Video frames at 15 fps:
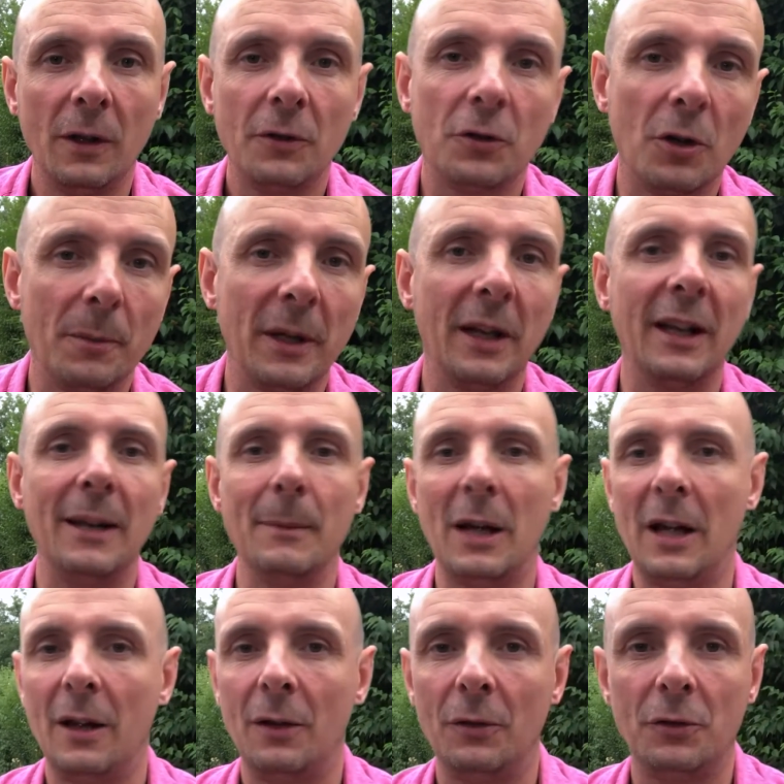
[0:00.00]
drop me an
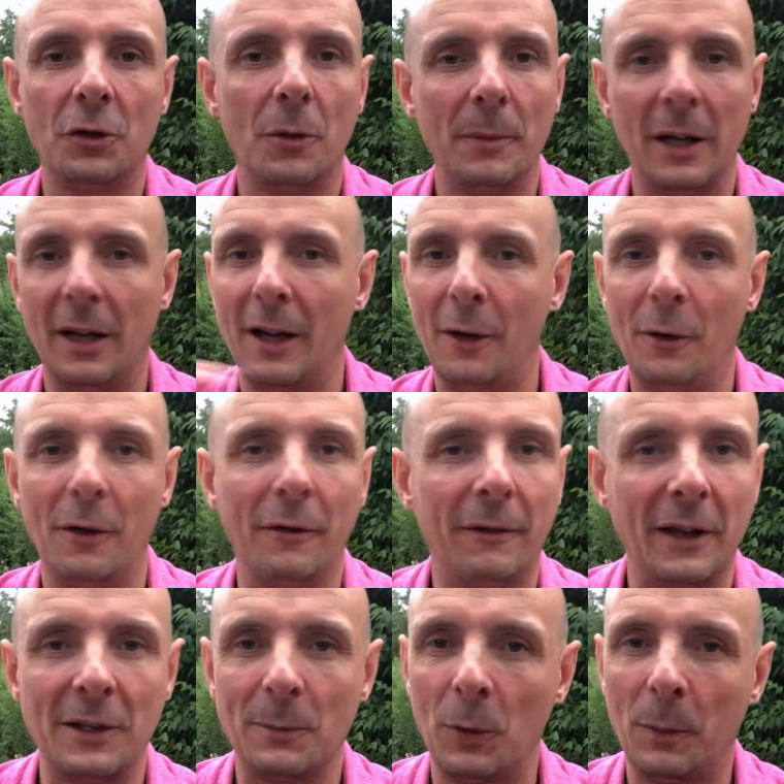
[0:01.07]
email, drop me a note on the
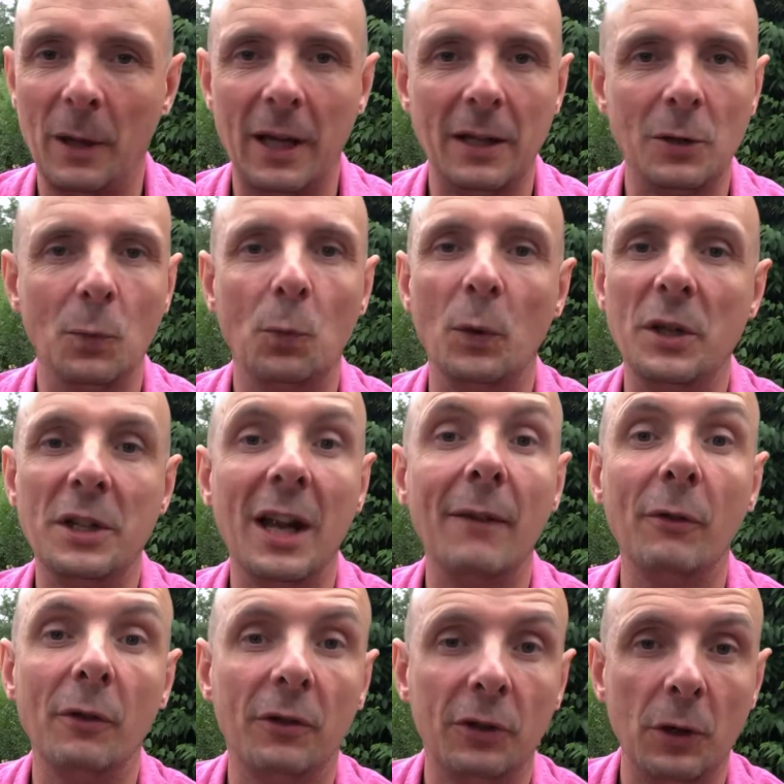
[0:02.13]
Facebook page,
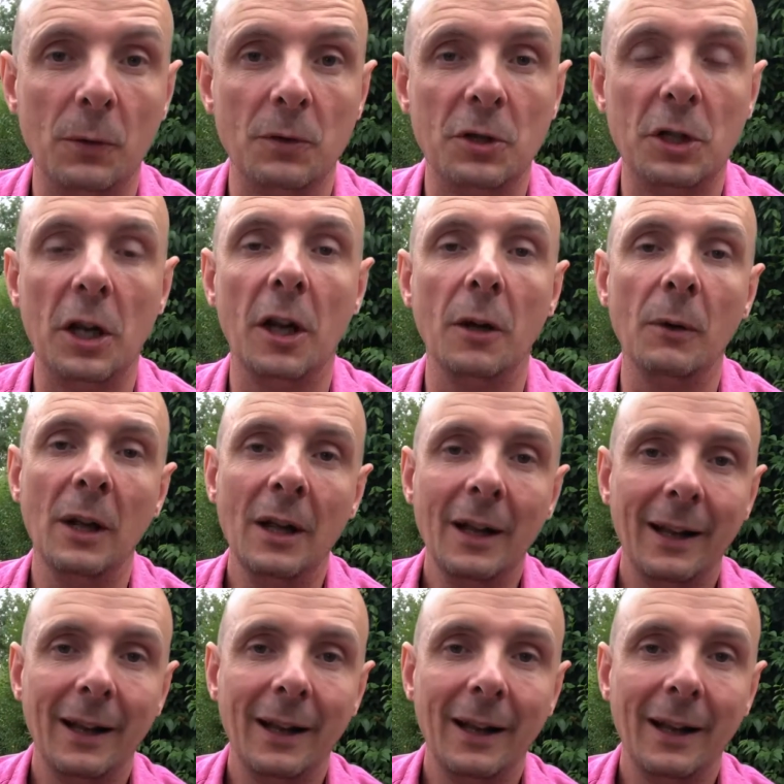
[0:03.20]
whichever suits you.